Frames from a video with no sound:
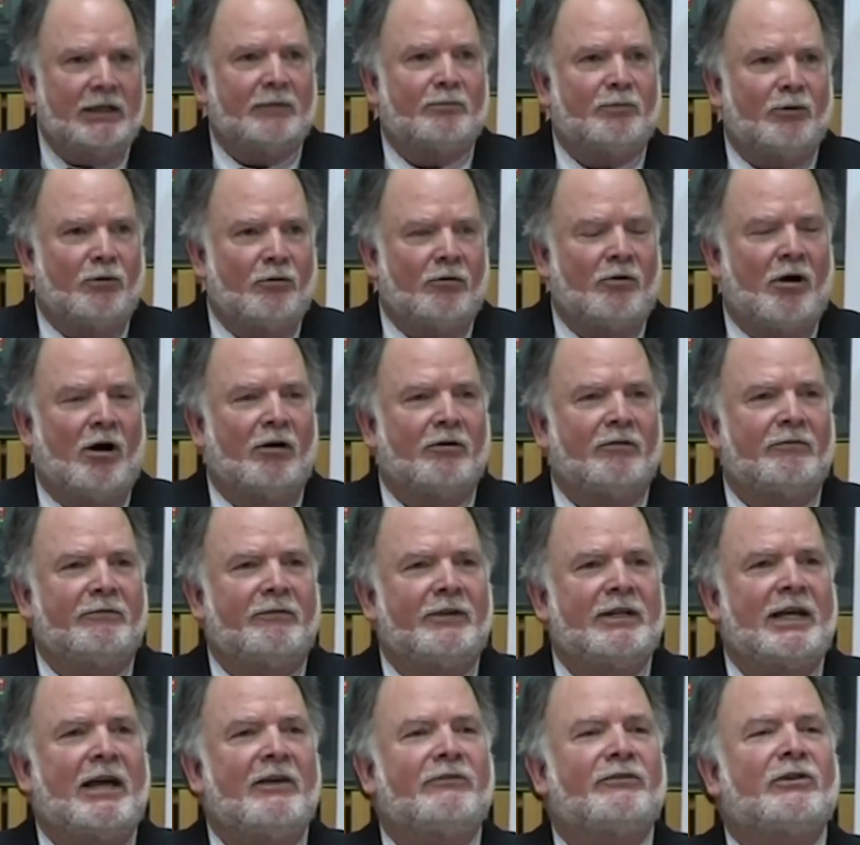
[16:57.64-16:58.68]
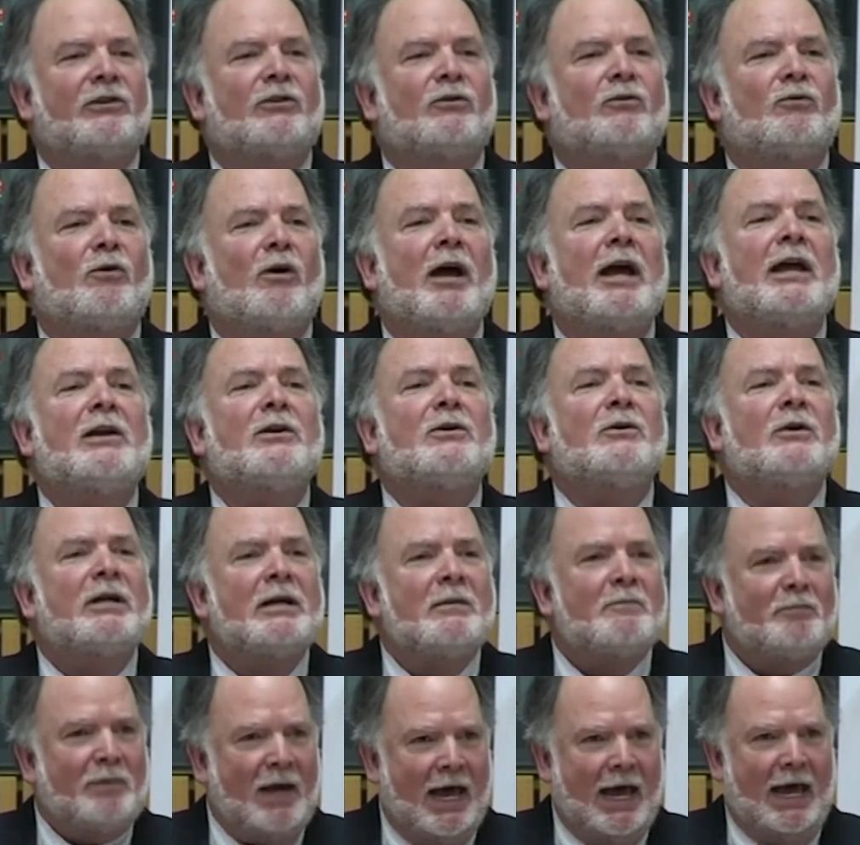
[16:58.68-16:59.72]
John Howard was here, others, this
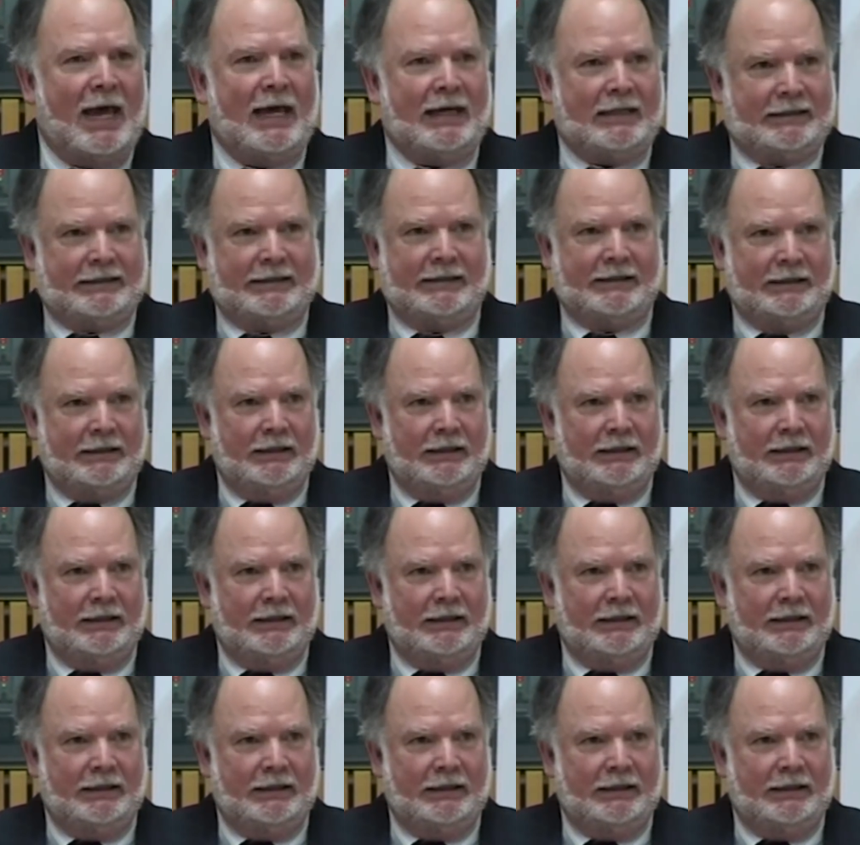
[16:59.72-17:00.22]
is in Parliament in